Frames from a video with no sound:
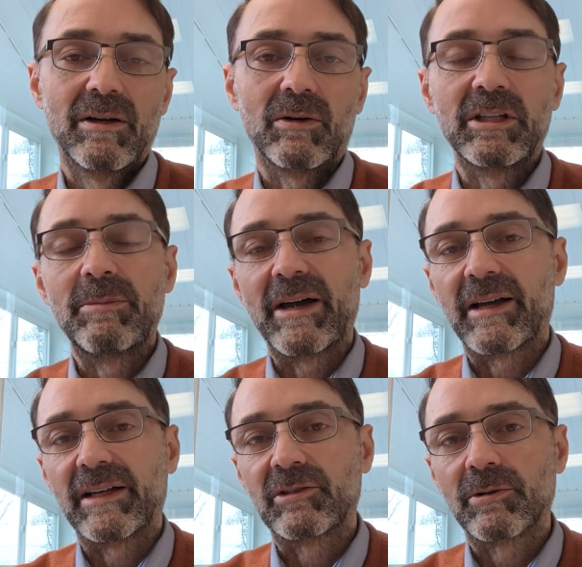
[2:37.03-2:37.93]
Only by
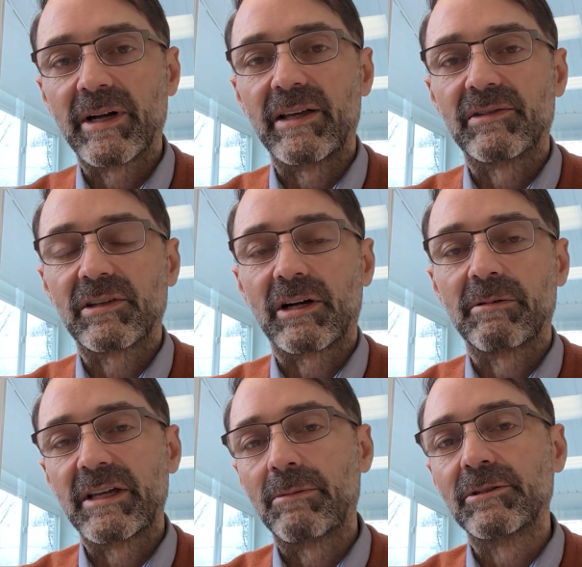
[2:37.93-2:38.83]
God's grace are
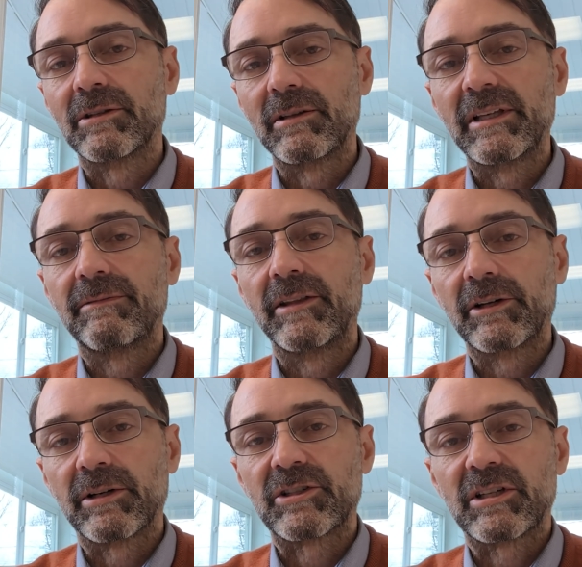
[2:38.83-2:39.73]
we able to live the
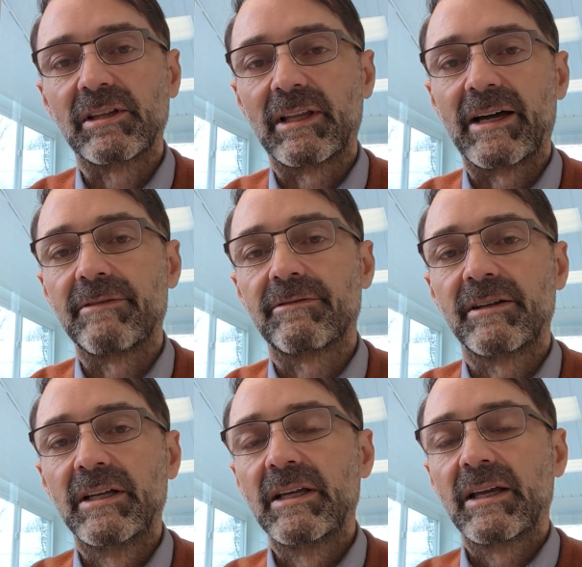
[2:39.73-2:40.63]
Christian life.
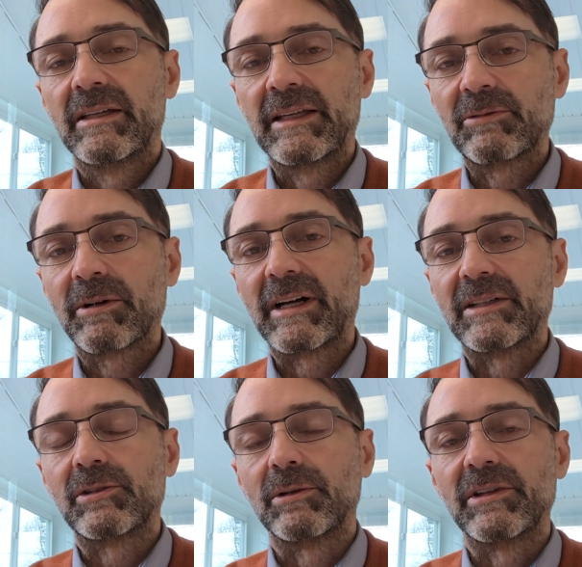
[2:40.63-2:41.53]
And that's where
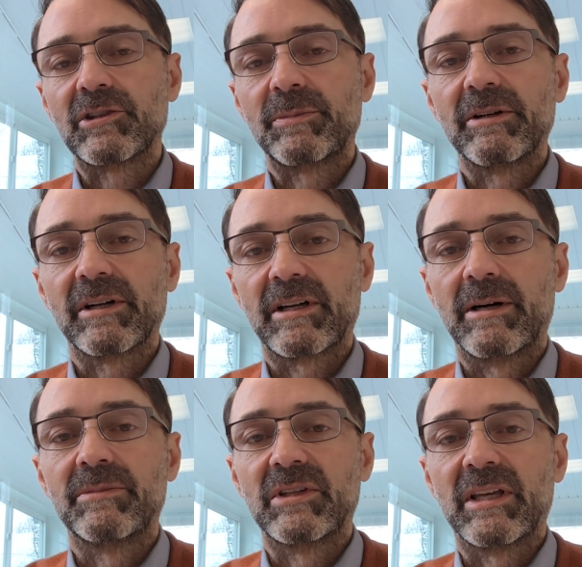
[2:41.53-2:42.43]
God's Holy Spirit
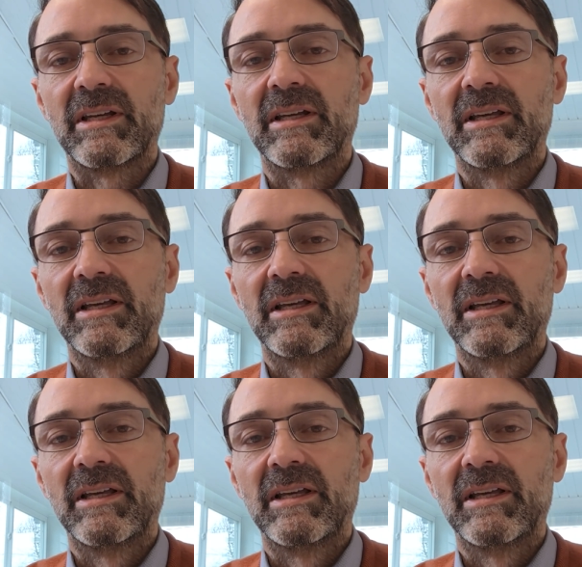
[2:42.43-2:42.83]
comes in.